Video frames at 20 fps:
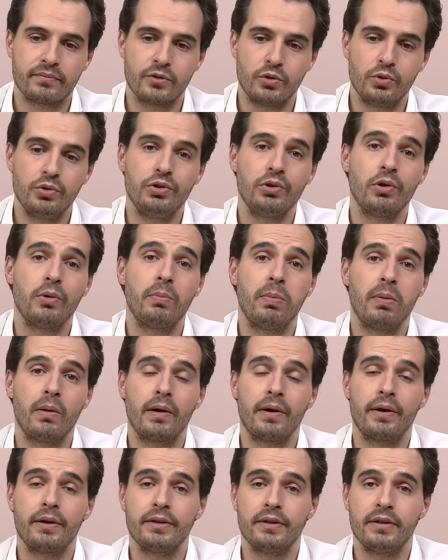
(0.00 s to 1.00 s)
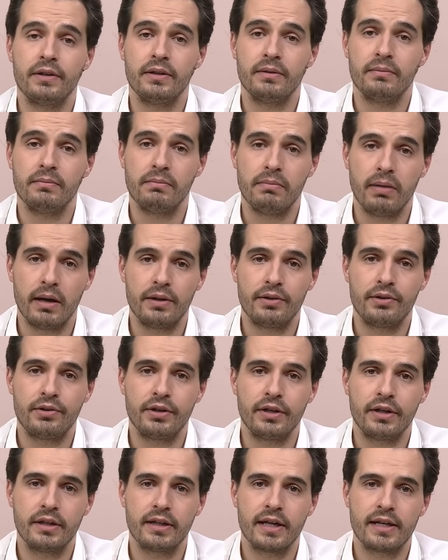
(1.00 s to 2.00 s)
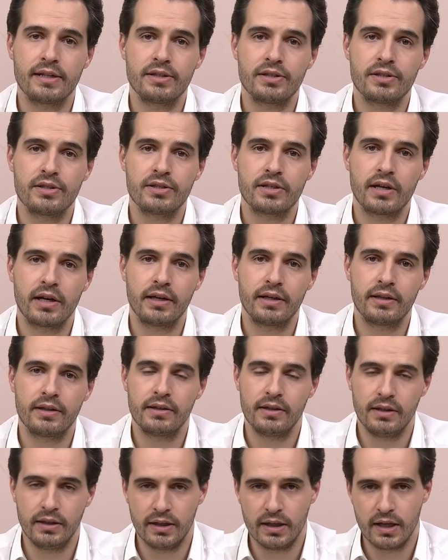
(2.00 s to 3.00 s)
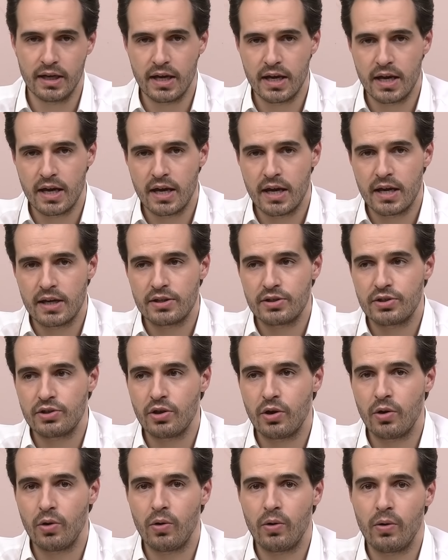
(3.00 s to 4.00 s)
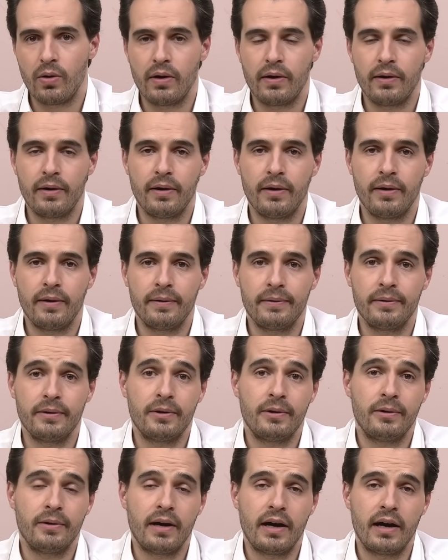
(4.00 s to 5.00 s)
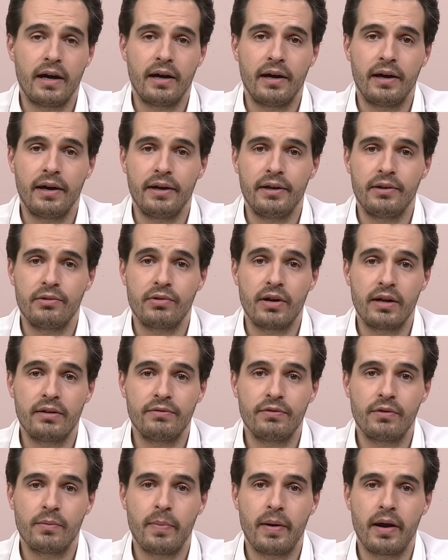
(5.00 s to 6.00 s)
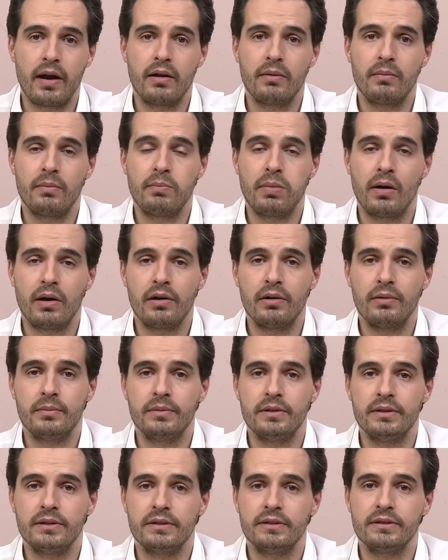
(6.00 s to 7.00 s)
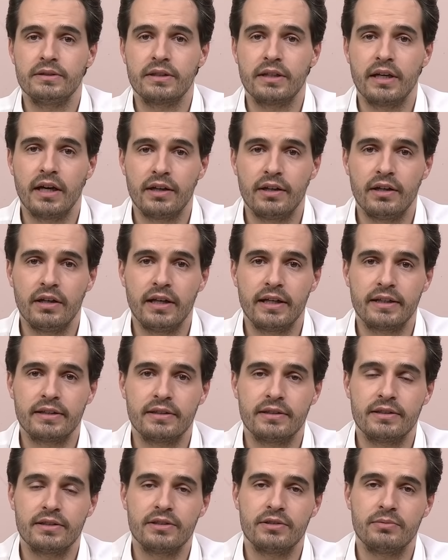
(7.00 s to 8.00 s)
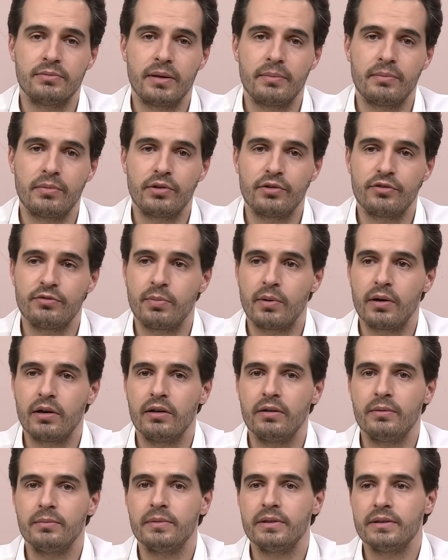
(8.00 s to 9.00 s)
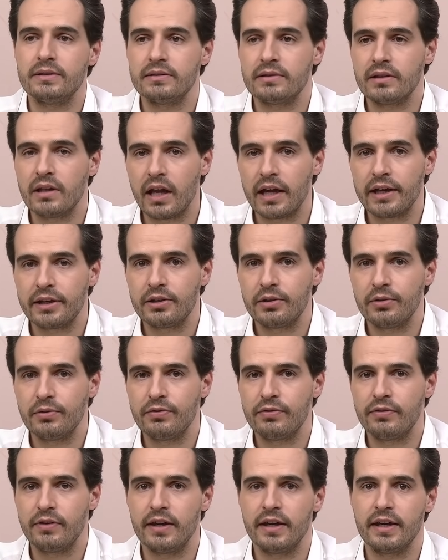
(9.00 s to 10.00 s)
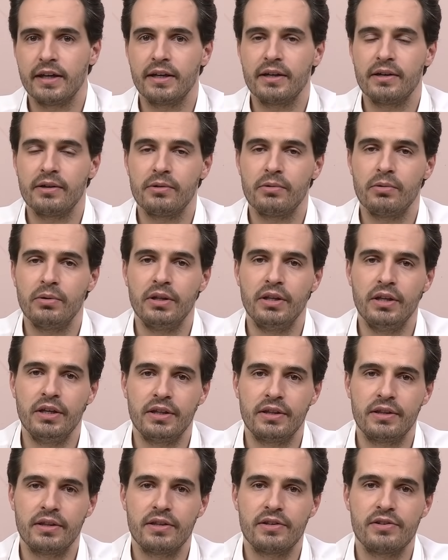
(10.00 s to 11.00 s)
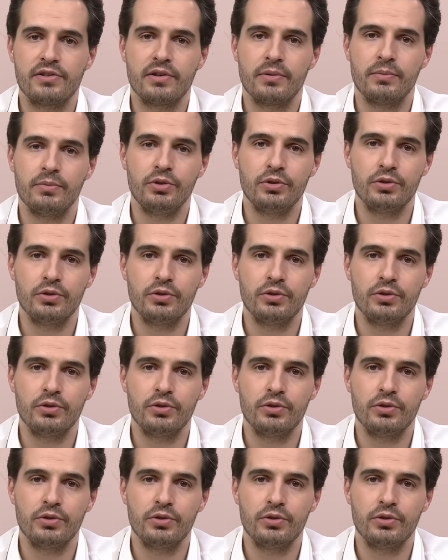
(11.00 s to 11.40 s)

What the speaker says: do your part in bettering that society. So, I ran for parliament, got elected as a member of parliament. Like to think we did some